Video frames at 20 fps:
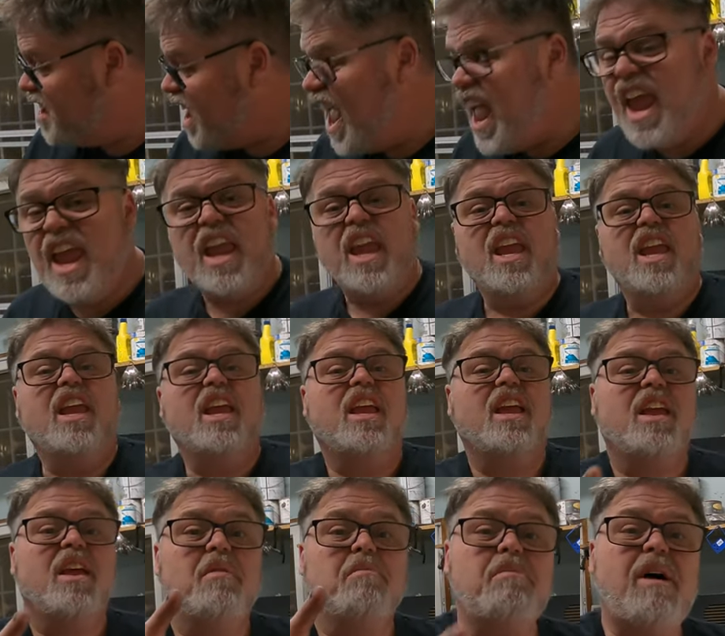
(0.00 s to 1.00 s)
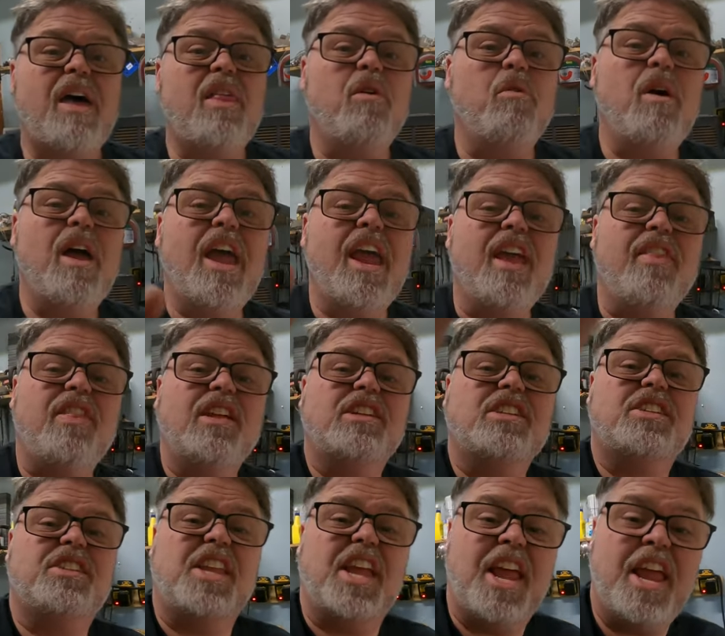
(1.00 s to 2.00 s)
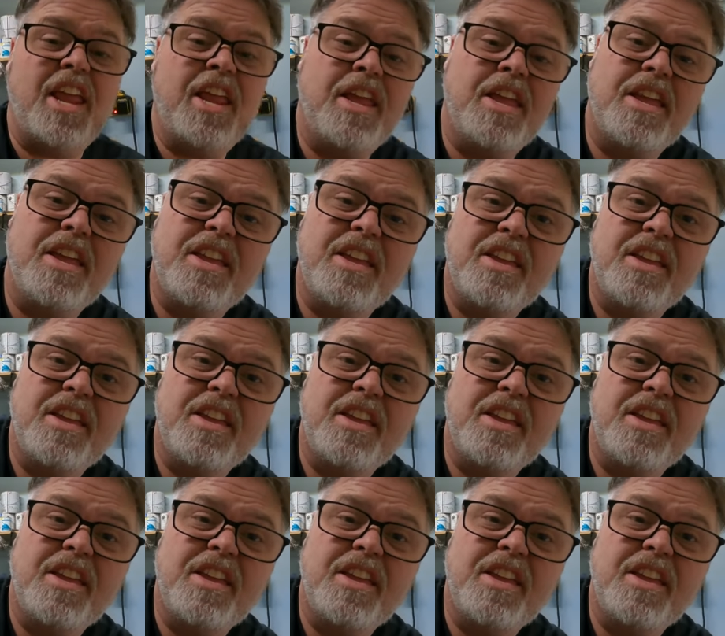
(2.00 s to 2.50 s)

Hey, by the way, this thing